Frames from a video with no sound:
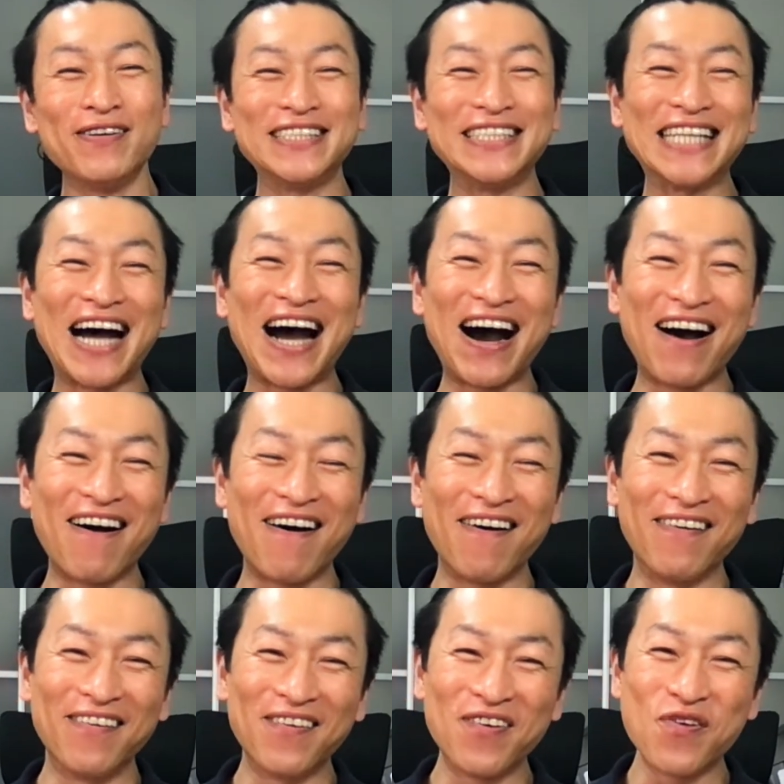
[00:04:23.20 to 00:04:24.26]
No,
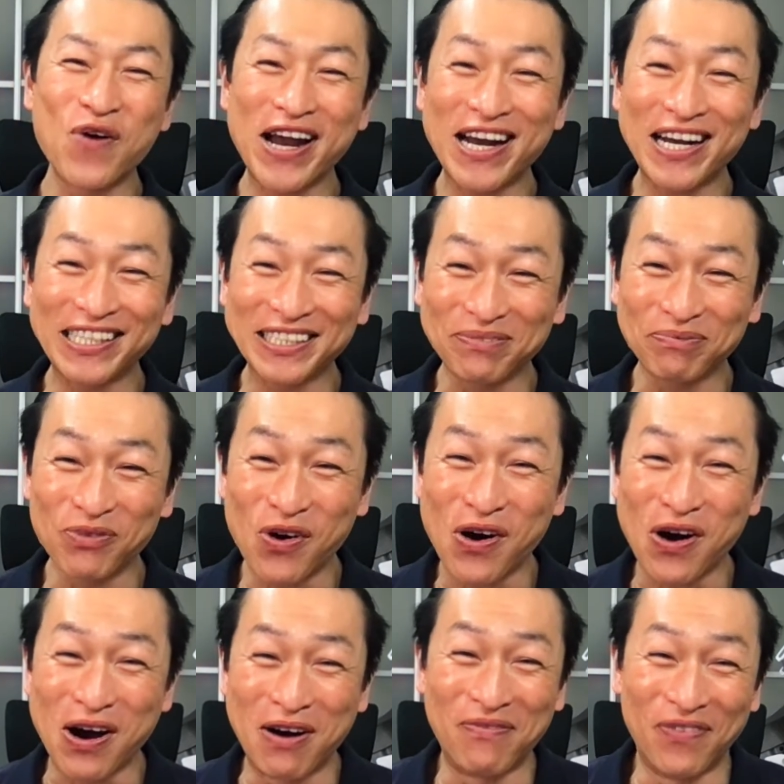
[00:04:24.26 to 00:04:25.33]
where's
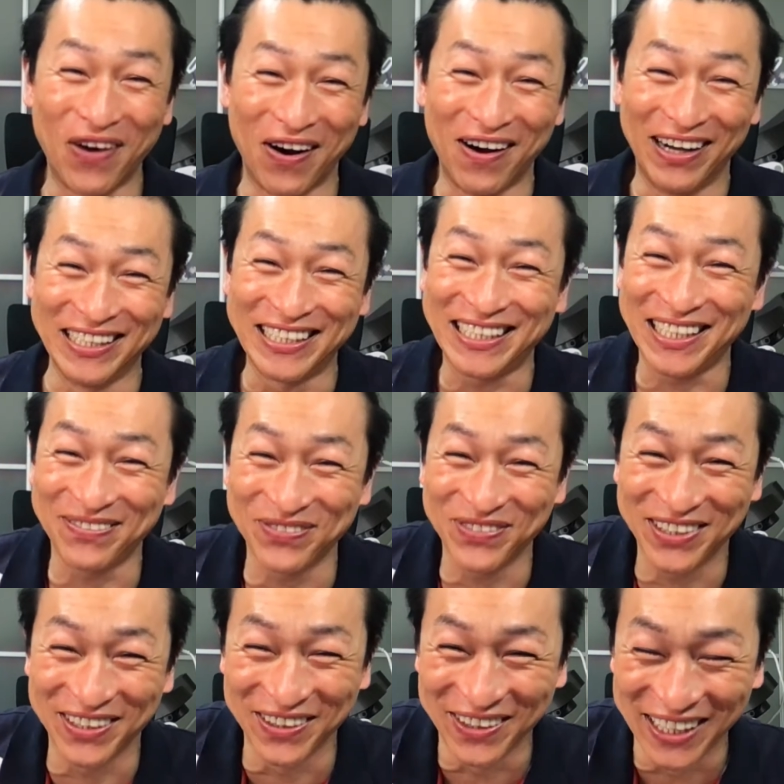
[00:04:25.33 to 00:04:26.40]
Moaba
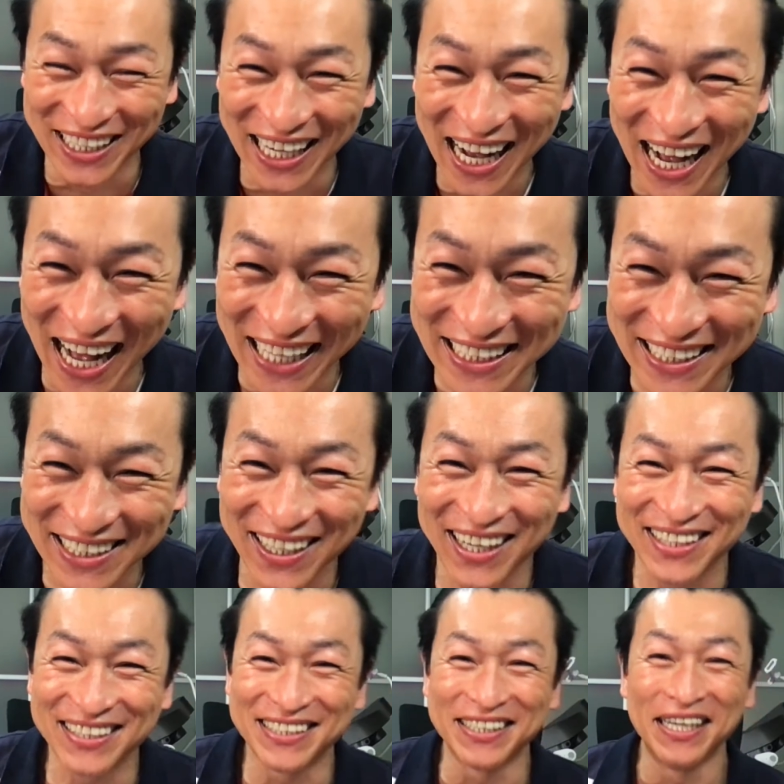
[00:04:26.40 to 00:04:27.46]
Cebu? I
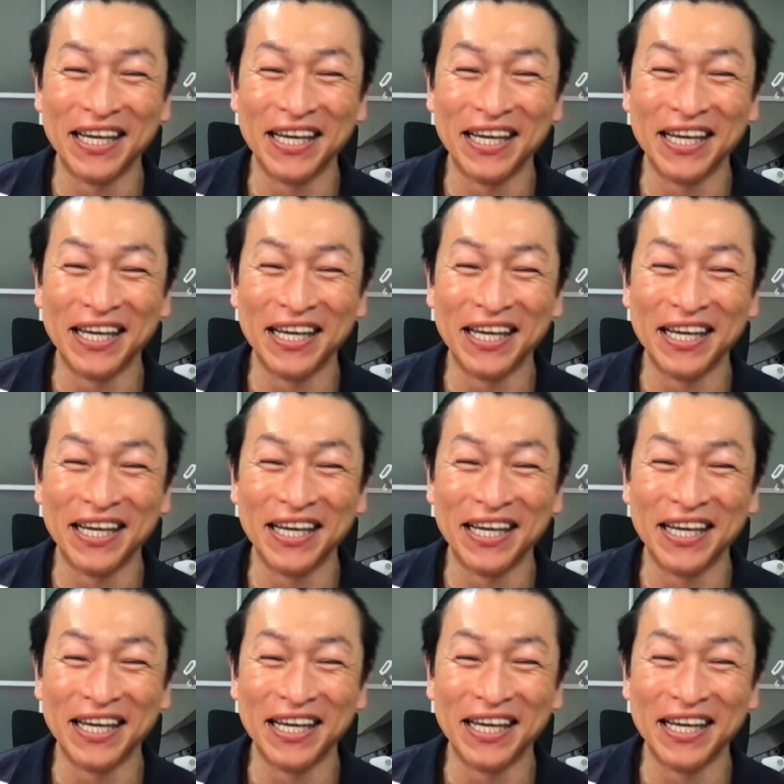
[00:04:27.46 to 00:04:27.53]
thought,